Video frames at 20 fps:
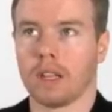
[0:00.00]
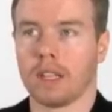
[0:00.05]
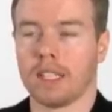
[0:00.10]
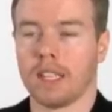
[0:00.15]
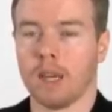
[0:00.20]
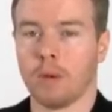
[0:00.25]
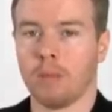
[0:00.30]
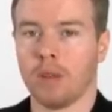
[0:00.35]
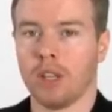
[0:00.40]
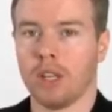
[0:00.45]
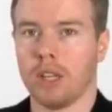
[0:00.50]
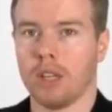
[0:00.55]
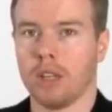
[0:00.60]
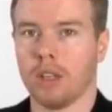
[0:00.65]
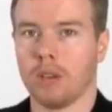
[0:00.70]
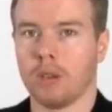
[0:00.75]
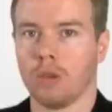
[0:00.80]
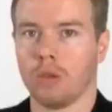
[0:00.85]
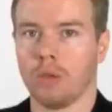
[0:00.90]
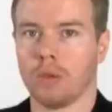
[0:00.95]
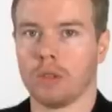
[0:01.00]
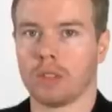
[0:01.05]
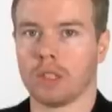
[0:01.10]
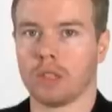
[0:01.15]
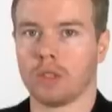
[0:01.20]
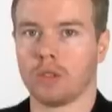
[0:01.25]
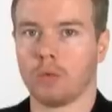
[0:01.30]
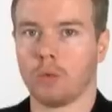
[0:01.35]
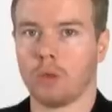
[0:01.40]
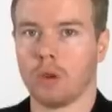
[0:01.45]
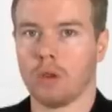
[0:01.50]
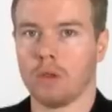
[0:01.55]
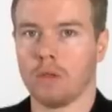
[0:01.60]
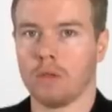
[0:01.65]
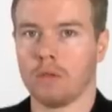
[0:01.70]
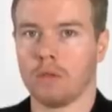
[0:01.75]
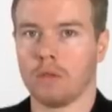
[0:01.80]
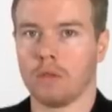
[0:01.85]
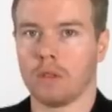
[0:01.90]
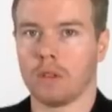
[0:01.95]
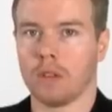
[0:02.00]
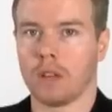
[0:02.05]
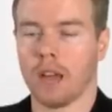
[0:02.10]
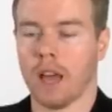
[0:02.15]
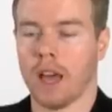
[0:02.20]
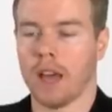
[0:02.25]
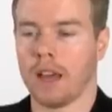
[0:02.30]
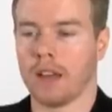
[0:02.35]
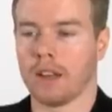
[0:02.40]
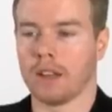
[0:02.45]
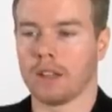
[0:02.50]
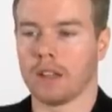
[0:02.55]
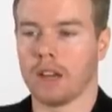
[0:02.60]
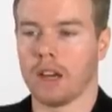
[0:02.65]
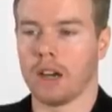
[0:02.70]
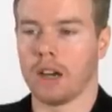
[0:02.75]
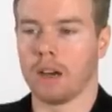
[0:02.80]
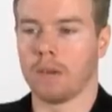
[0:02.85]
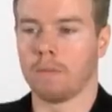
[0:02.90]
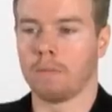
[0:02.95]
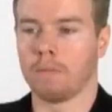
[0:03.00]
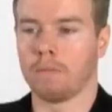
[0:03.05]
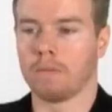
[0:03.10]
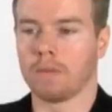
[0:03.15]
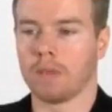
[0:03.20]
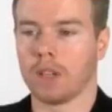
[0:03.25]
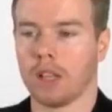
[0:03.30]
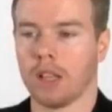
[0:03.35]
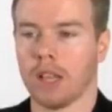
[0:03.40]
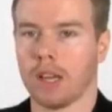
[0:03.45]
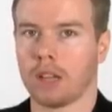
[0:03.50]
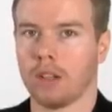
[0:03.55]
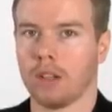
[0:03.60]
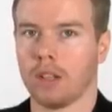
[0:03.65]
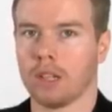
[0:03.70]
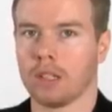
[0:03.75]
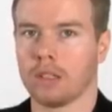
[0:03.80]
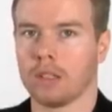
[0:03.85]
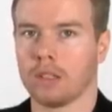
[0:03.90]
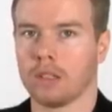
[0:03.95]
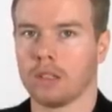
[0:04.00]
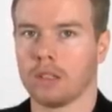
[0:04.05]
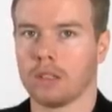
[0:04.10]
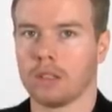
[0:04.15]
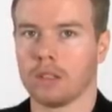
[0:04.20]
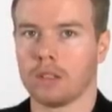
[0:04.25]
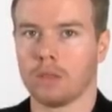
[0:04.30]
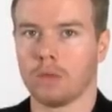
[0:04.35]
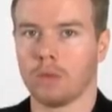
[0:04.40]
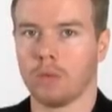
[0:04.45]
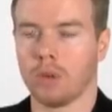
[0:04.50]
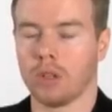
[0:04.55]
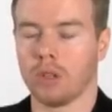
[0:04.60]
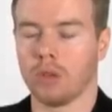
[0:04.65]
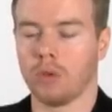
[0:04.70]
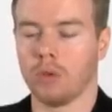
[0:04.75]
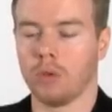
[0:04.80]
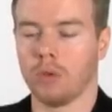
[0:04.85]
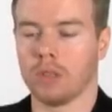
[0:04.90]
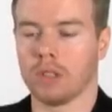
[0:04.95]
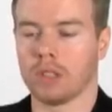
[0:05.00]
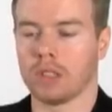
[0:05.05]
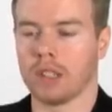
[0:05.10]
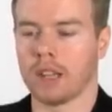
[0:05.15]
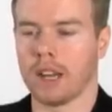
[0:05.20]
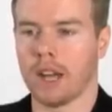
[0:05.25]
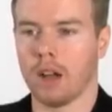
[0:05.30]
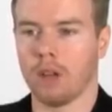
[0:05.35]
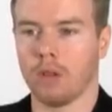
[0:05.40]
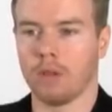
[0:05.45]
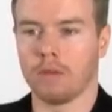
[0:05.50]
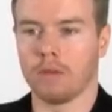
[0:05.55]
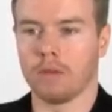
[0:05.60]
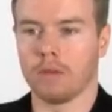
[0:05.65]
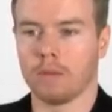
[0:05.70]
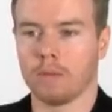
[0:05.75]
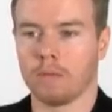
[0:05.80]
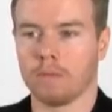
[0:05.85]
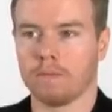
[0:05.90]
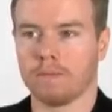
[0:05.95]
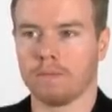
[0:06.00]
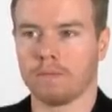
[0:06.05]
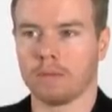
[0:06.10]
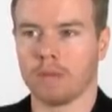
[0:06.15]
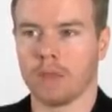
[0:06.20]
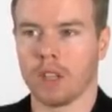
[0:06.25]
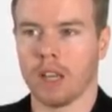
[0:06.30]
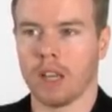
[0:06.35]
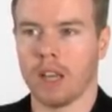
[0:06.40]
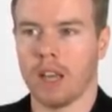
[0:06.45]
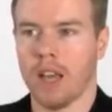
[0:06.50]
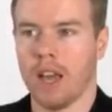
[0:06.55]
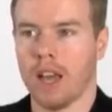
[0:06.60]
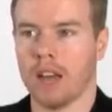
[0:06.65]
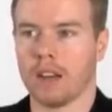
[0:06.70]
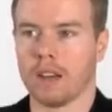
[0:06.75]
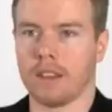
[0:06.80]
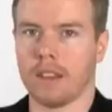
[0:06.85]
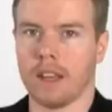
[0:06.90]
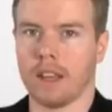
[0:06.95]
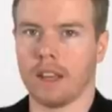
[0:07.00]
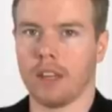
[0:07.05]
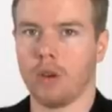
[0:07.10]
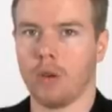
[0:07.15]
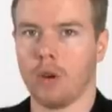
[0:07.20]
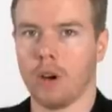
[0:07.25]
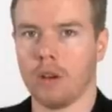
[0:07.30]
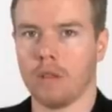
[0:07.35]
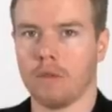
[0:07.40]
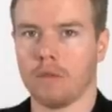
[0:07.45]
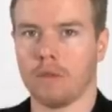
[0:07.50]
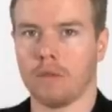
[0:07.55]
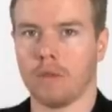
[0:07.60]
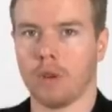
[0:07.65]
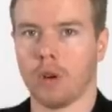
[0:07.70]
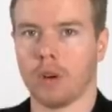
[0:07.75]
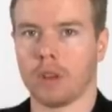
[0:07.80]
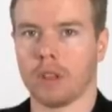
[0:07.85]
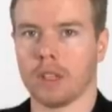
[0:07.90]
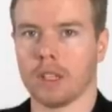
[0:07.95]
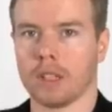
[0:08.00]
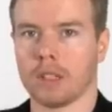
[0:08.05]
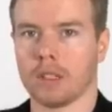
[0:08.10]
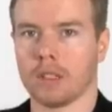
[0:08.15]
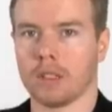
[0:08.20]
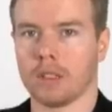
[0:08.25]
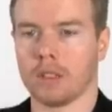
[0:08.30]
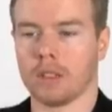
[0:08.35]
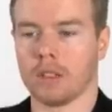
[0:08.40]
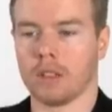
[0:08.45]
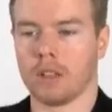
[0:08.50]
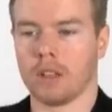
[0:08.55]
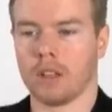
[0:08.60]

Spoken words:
Gimli, who is a dwarf, and Legolas, who is an elf. And they go off on this